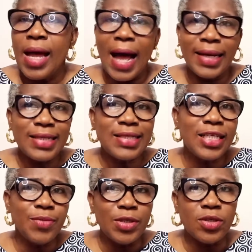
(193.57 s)
And this
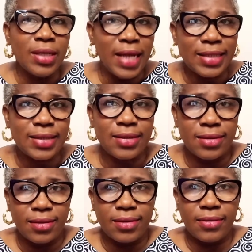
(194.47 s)
leads me to the next
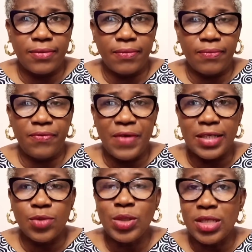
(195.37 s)

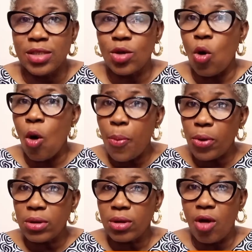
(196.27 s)
phase, which is
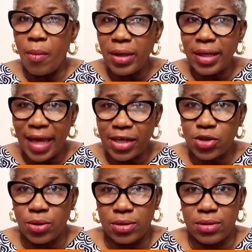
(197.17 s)
open
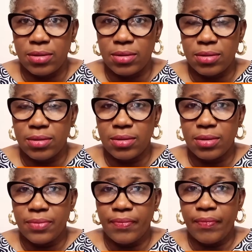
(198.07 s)
communication.
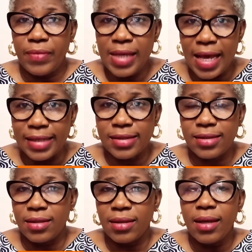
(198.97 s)

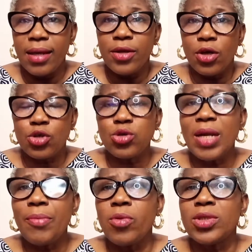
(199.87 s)
Yes, your
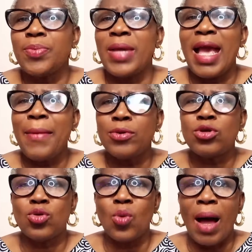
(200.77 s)
children must be able
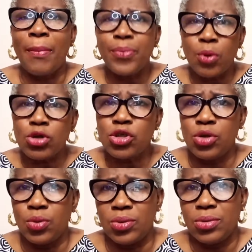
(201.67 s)
to approach
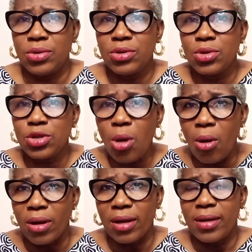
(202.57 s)
you to
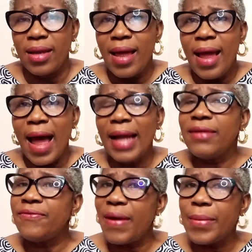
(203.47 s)
talk. And
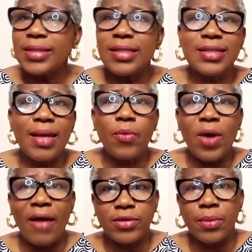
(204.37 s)
in family system, we
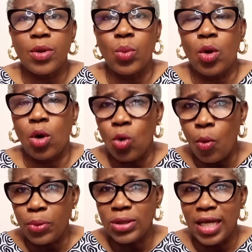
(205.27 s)
have something we call
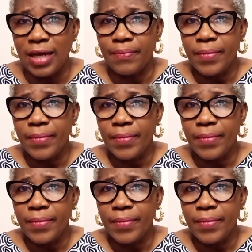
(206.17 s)
open day.